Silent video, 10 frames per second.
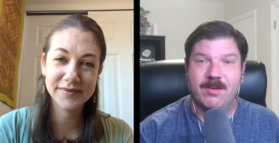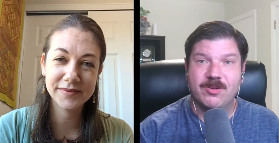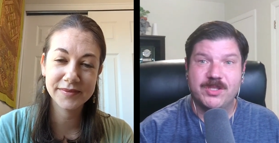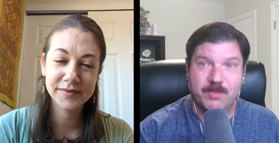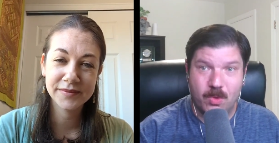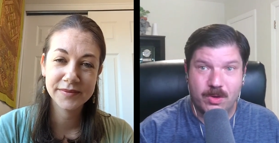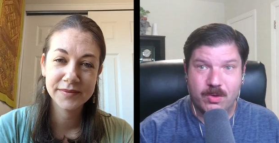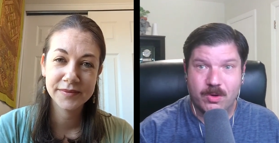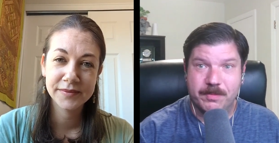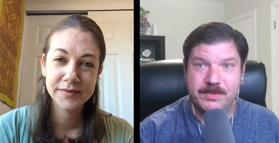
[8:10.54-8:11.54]
Speaker 1: our support
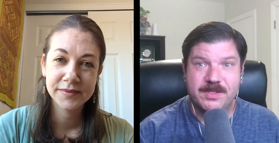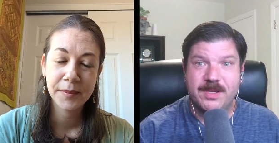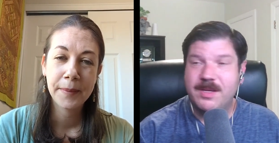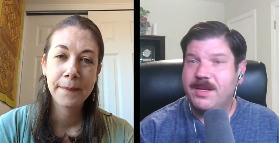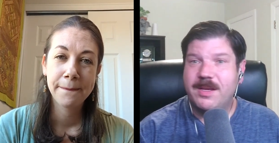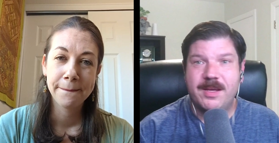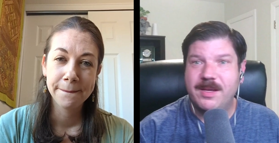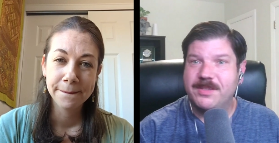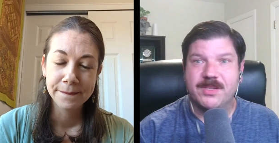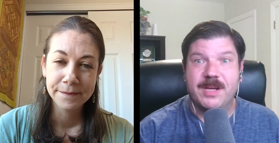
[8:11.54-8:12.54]
groups
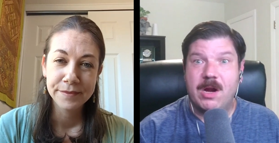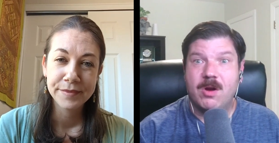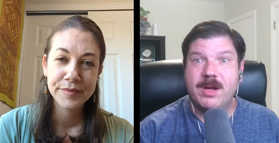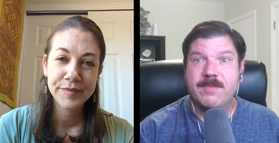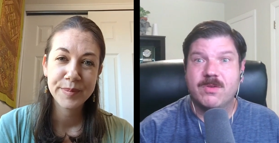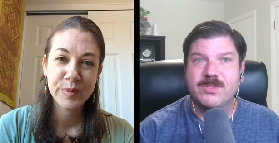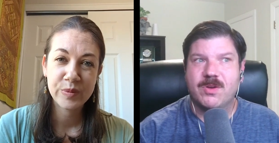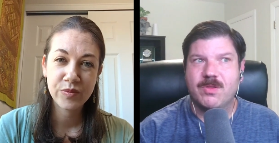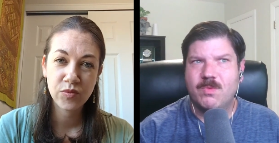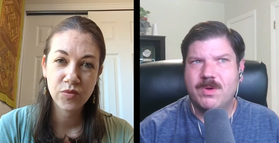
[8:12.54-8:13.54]
is the caregivers
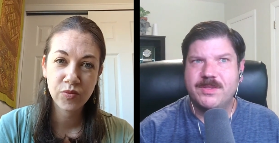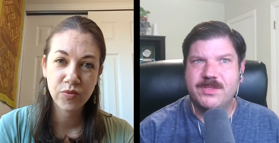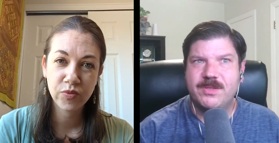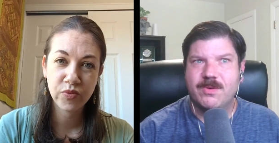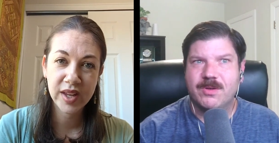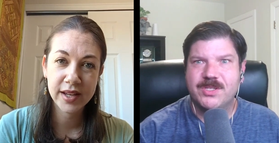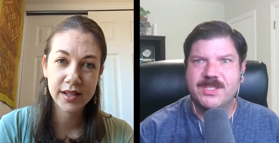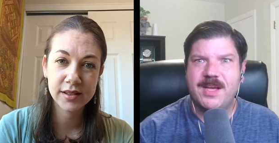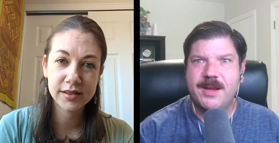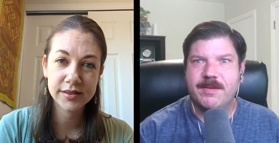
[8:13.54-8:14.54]
are the ones who are
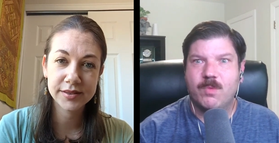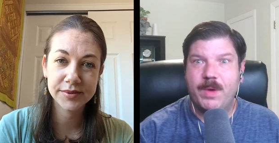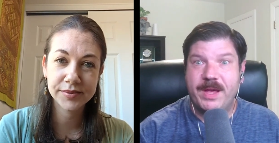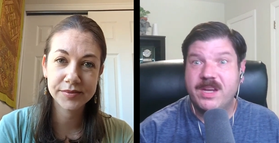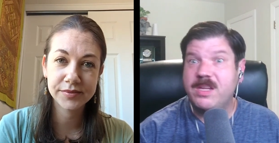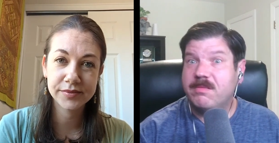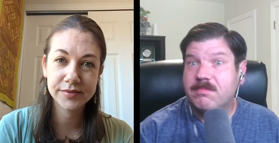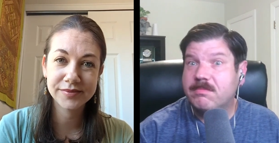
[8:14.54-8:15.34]
just kind of winging it